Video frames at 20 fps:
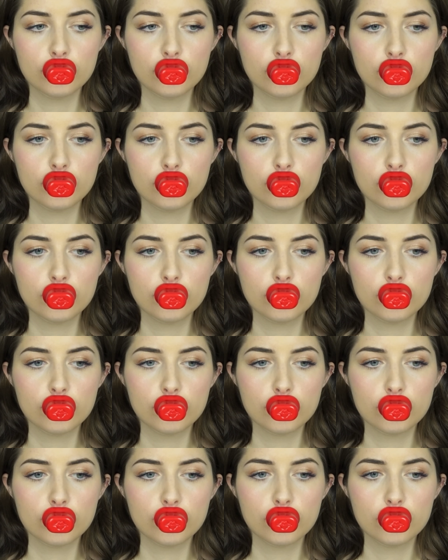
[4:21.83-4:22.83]

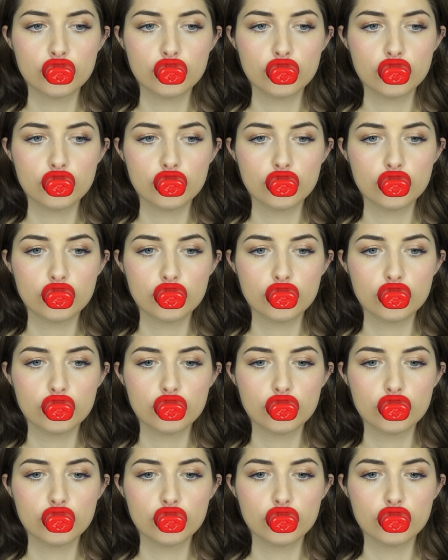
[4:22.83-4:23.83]

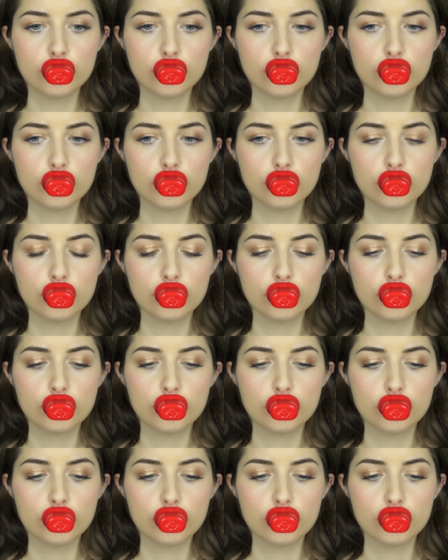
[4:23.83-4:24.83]

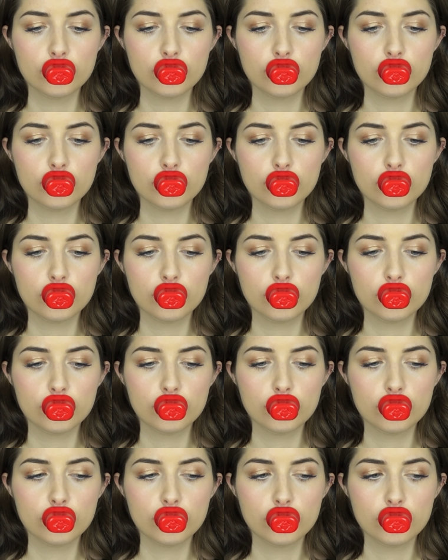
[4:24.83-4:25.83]

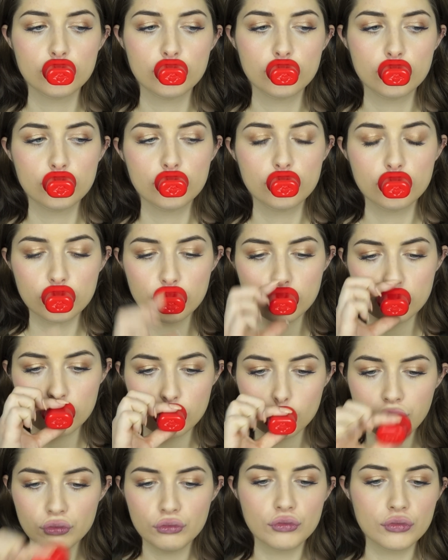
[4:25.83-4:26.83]

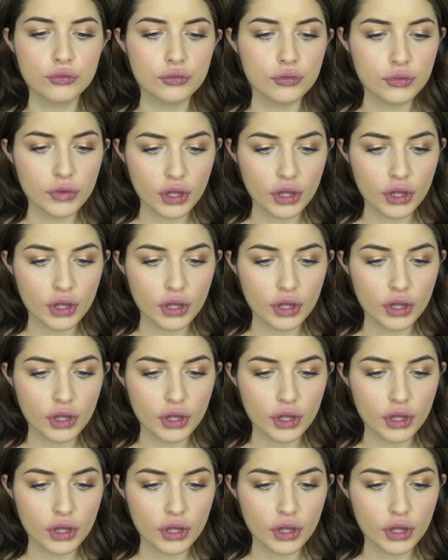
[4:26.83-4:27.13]
No one is speaking in this clip.